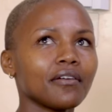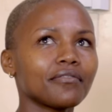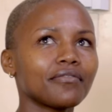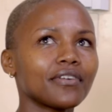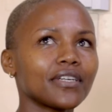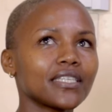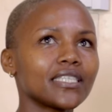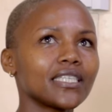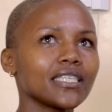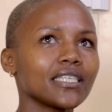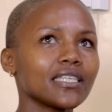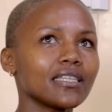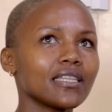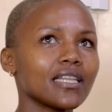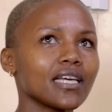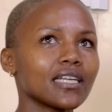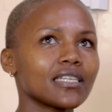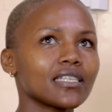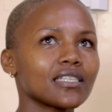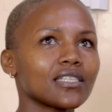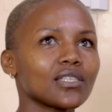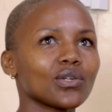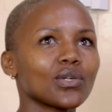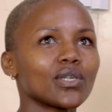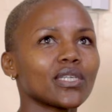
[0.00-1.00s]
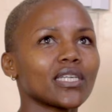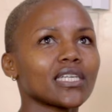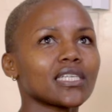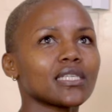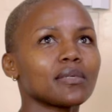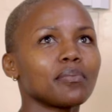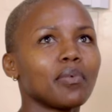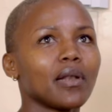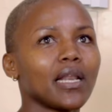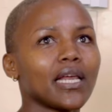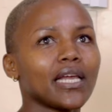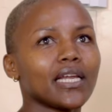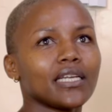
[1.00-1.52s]
fatigue that is not
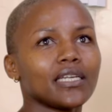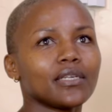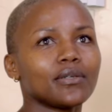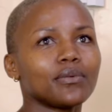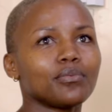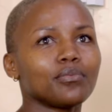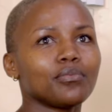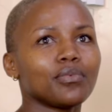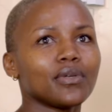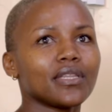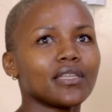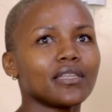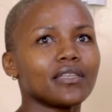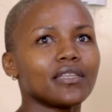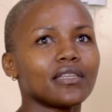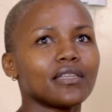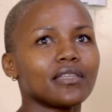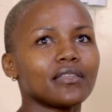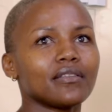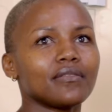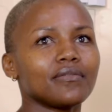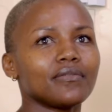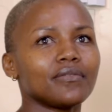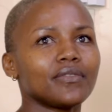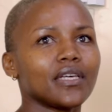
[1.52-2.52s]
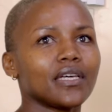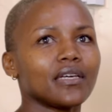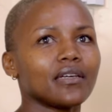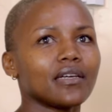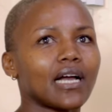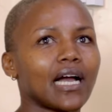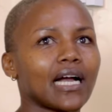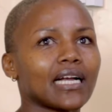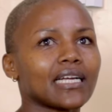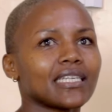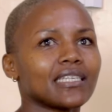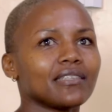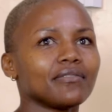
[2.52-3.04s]
explained with the
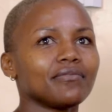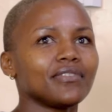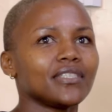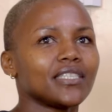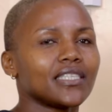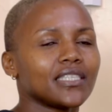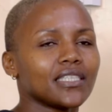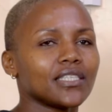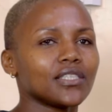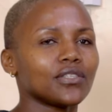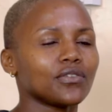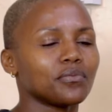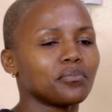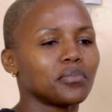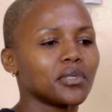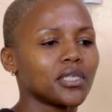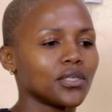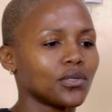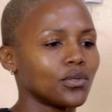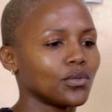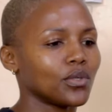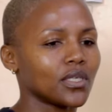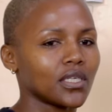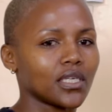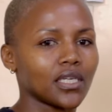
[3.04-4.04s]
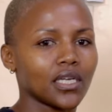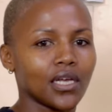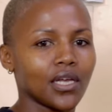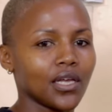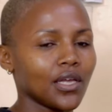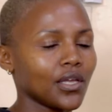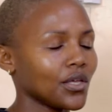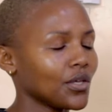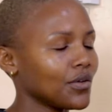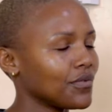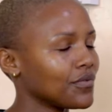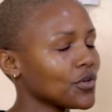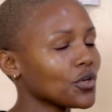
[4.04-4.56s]
activities you've been doing.
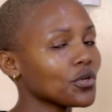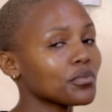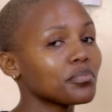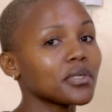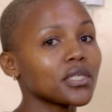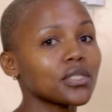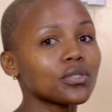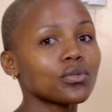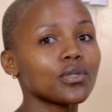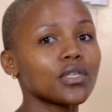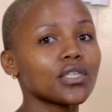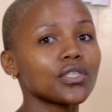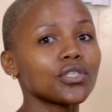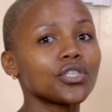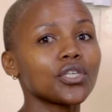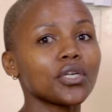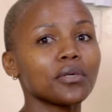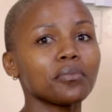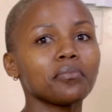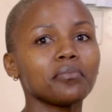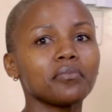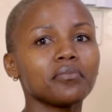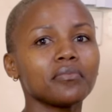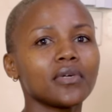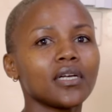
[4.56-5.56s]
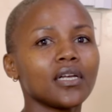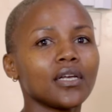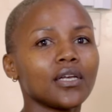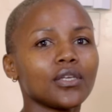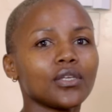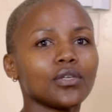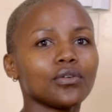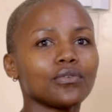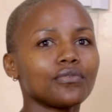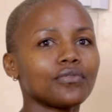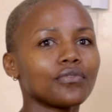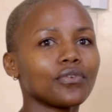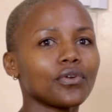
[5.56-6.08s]
You've not been to the gym,
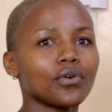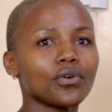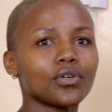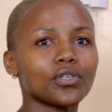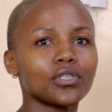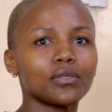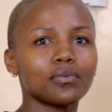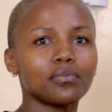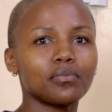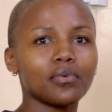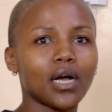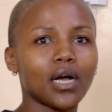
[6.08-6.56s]
you've not